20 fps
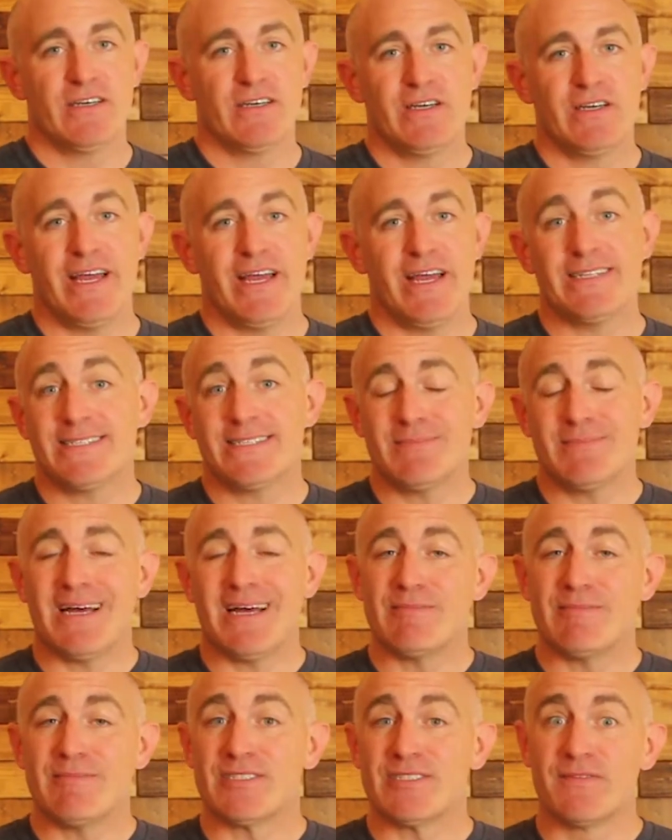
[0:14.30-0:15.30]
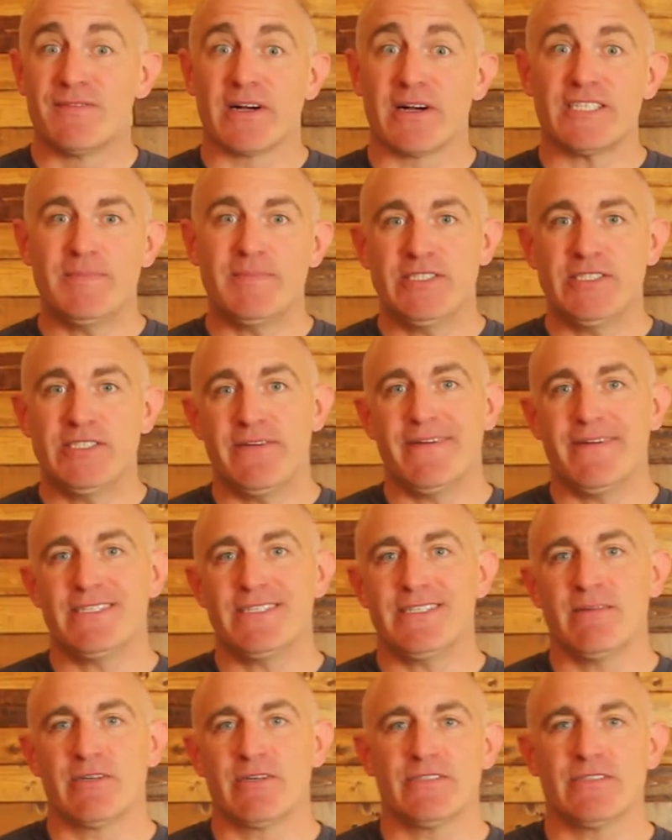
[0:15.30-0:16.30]
And sometimes it's very specific.
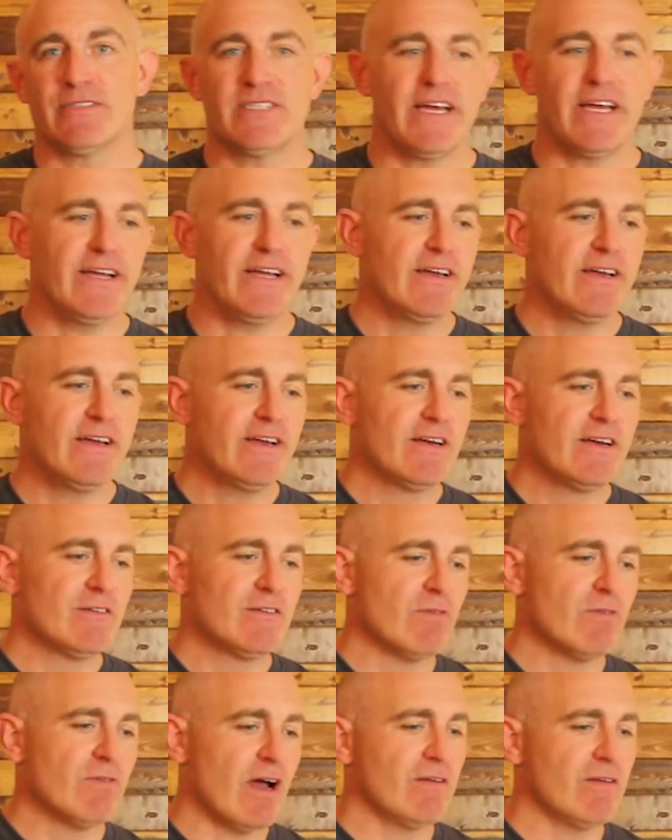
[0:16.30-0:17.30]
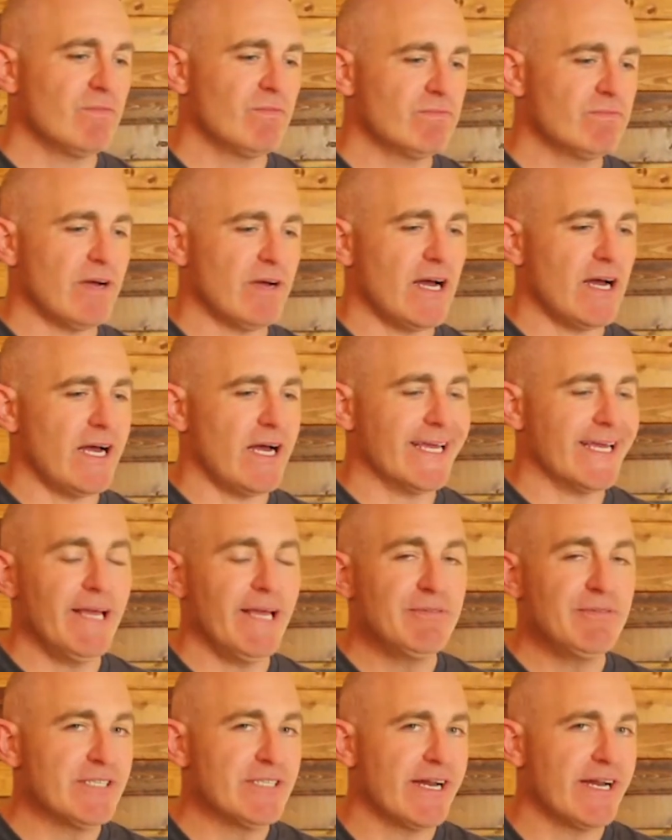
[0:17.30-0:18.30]
Someone will say, Ron, I
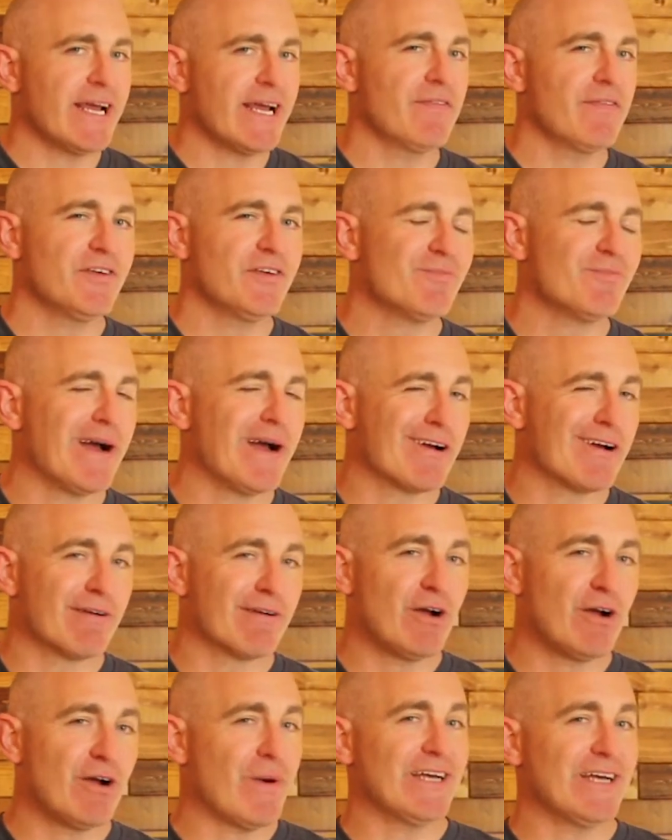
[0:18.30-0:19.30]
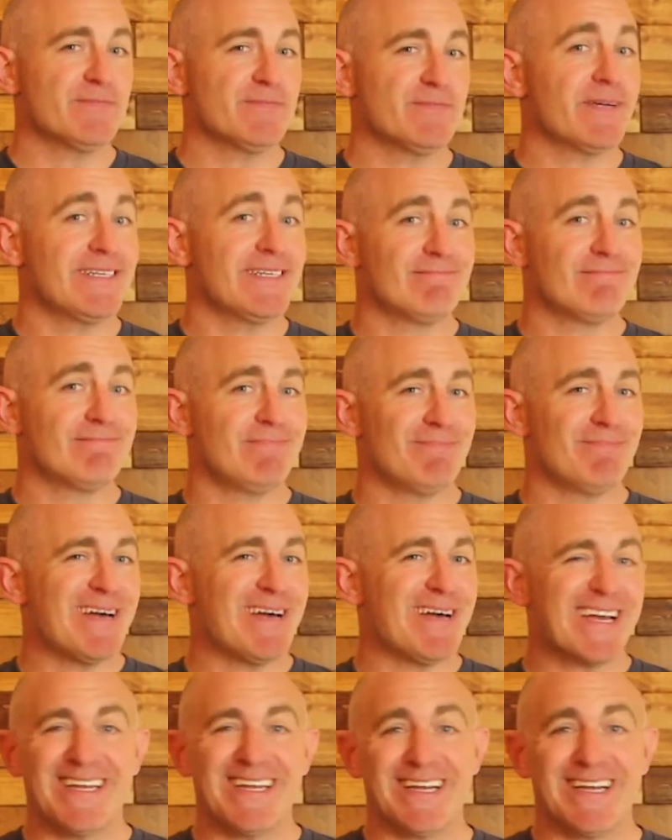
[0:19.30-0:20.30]
keep sending out these buyer requests, but I'm
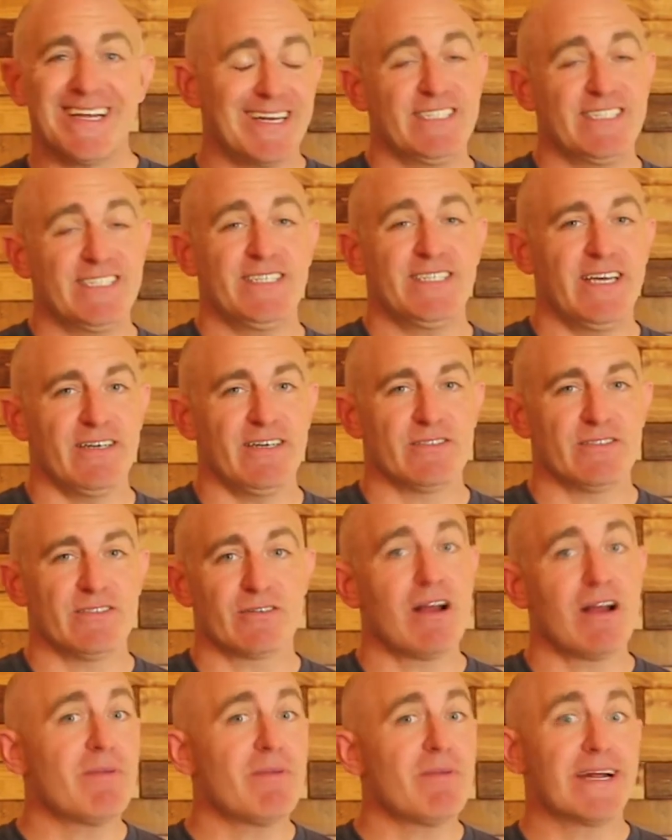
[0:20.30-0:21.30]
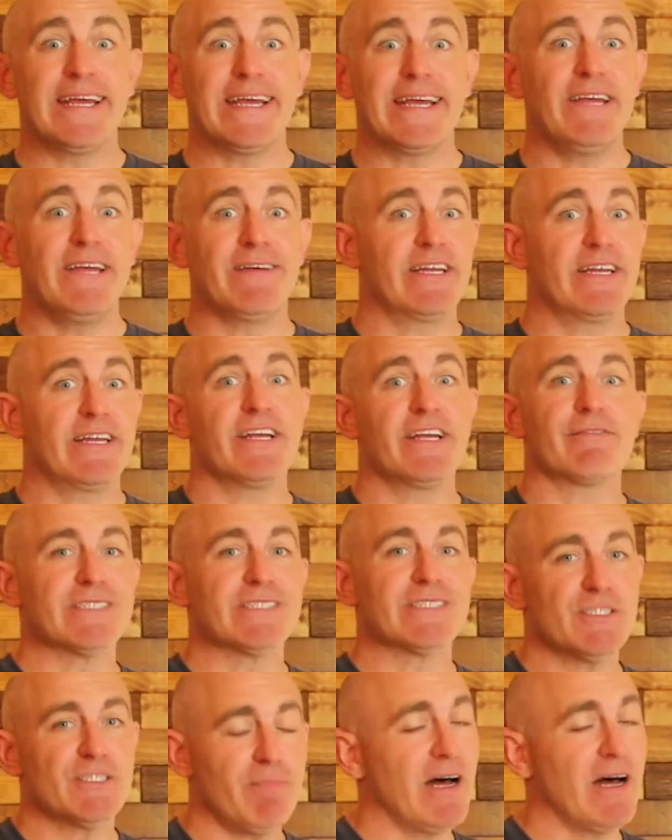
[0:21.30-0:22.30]
not getting any sales, or I'm not even getting a
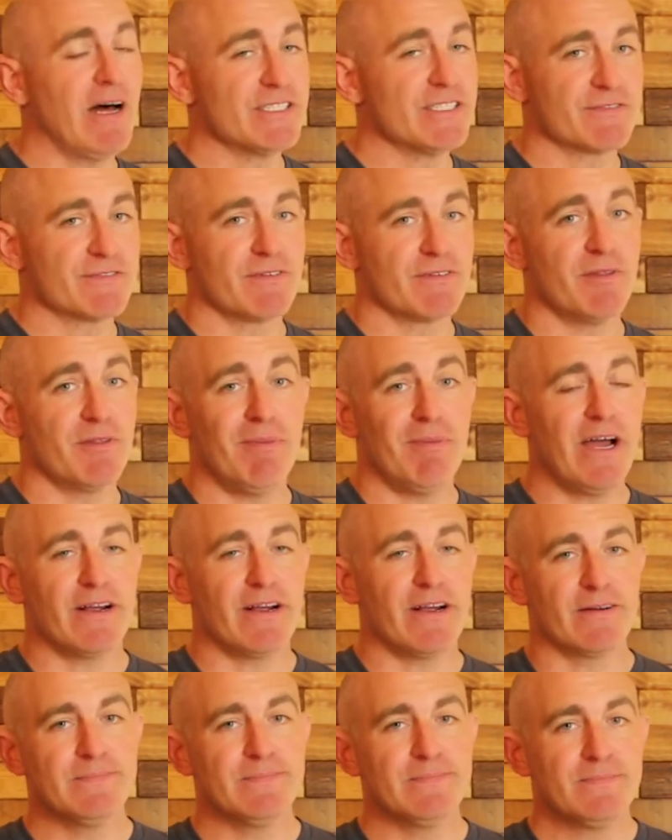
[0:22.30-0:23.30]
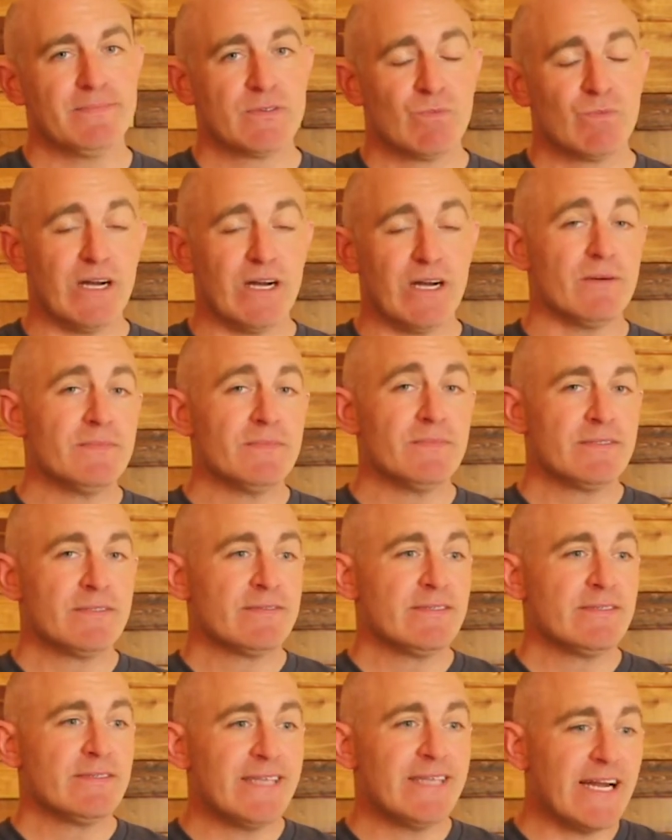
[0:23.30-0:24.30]
response from the buyer. Well,
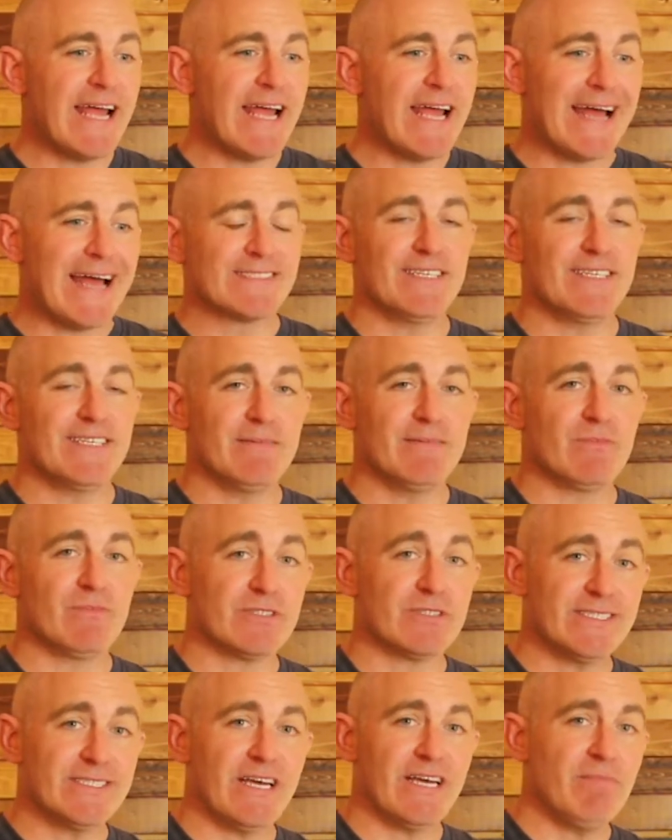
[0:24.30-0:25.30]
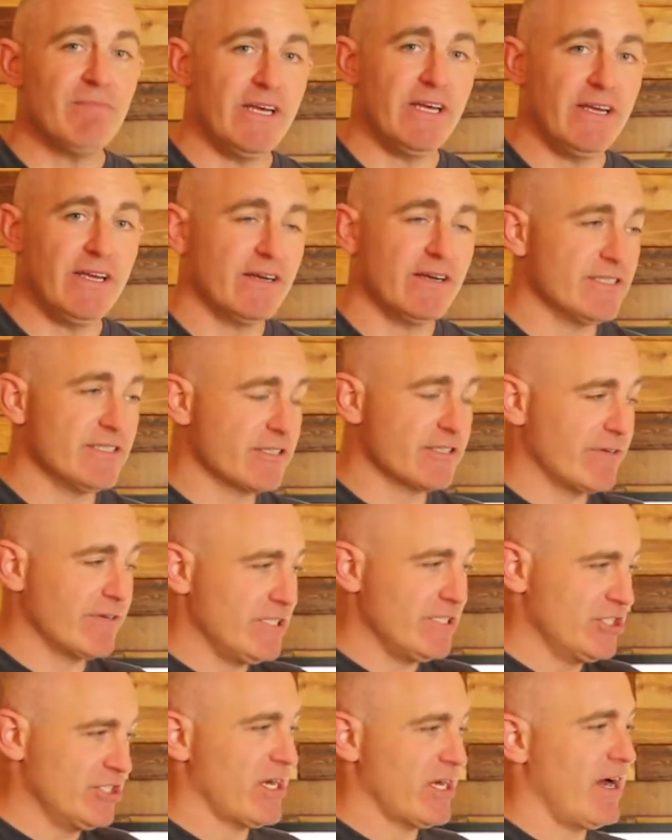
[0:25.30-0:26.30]
then I ask them, well, send me a
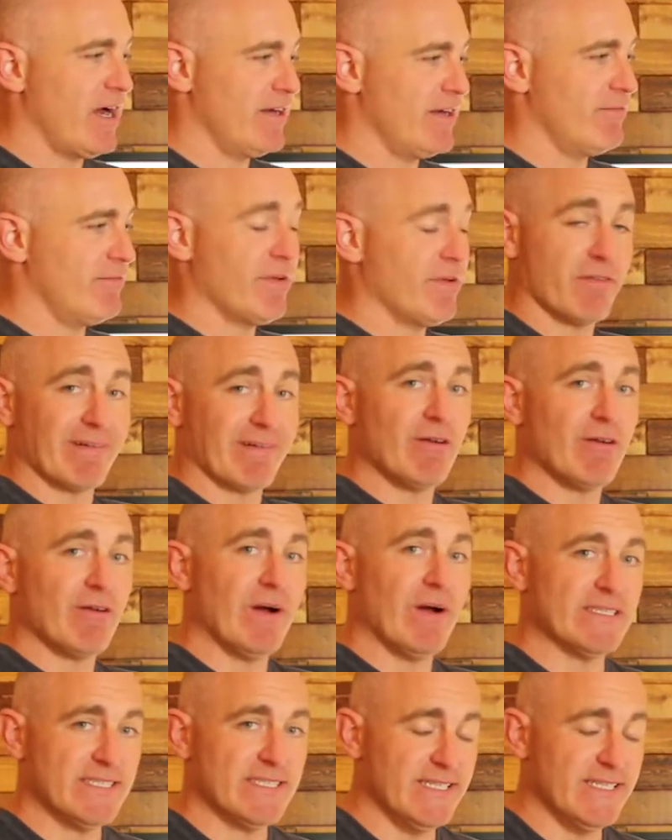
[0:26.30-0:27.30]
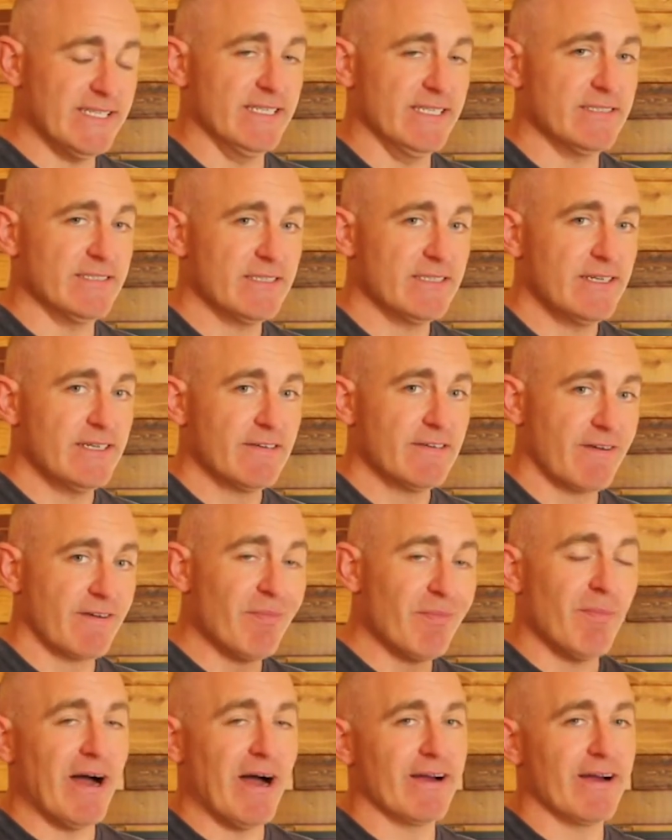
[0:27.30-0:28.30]
screenshot of what the request is
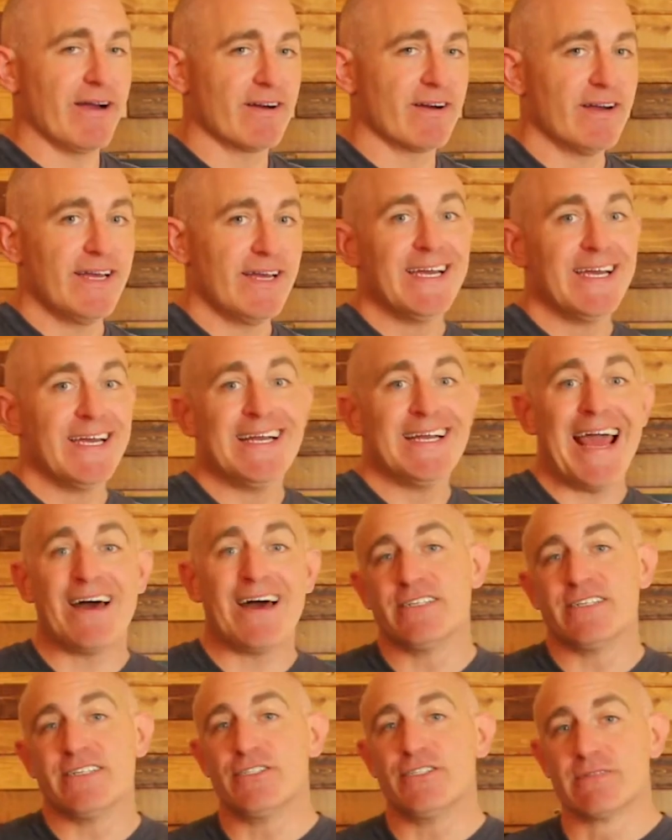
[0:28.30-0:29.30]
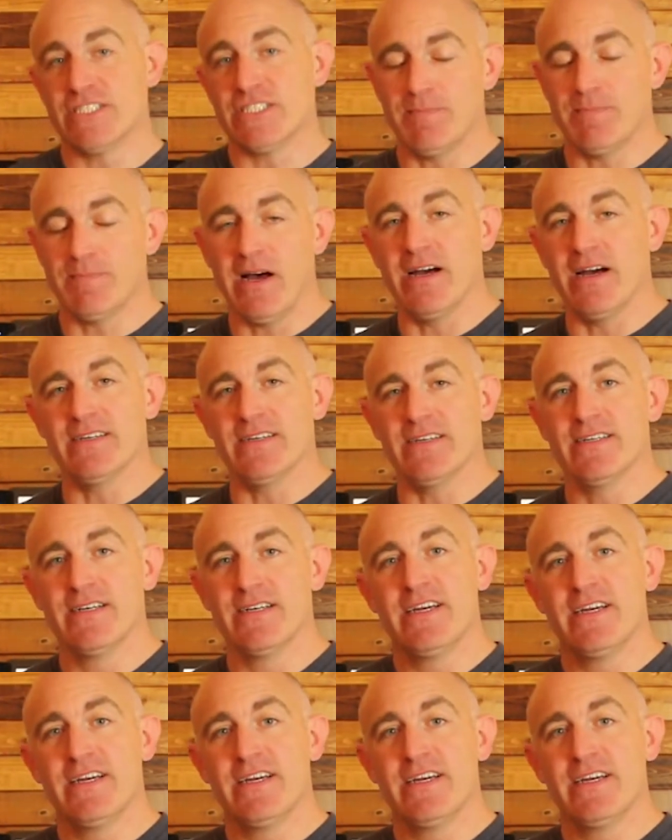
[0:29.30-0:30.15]
from the buyer, and how did you respond?